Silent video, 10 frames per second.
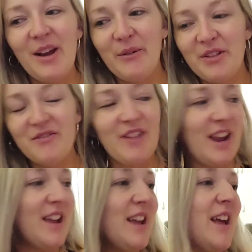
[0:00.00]
with
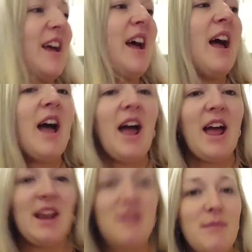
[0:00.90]
me,
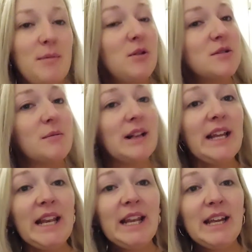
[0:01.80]
and maybe do some
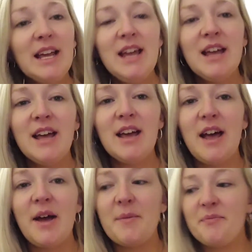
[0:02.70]
cleaning,
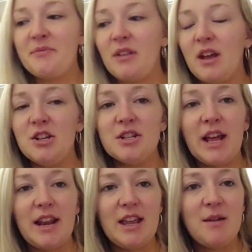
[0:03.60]
and just
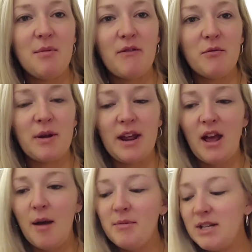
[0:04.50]
kind of keep everybody
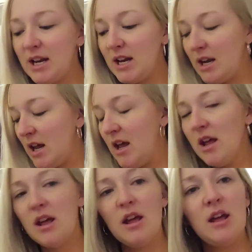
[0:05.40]
updated.
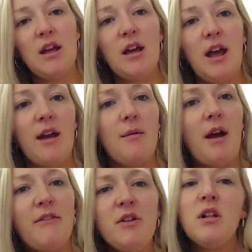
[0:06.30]

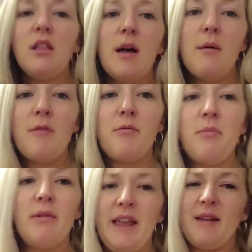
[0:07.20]
I feel a lot of
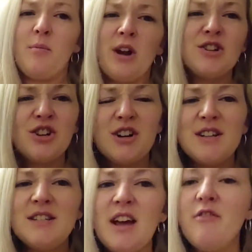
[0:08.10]
like pressure
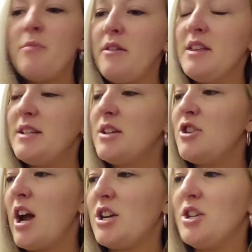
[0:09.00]
and stuff, but these
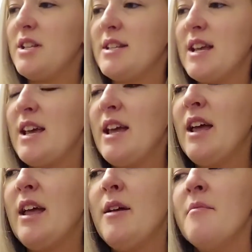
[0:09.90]
contractions,
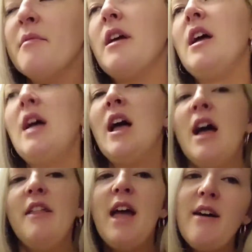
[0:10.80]

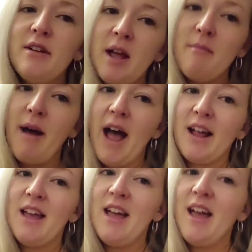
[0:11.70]
they haven't come back,
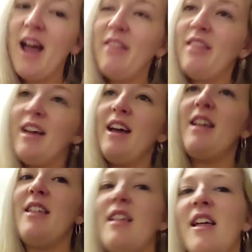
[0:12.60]
and
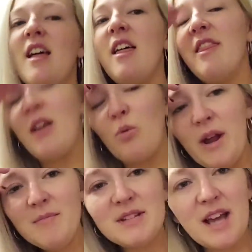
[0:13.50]
they
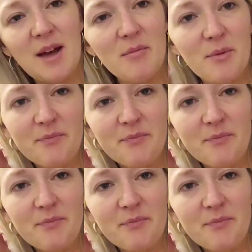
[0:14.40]
ramped up.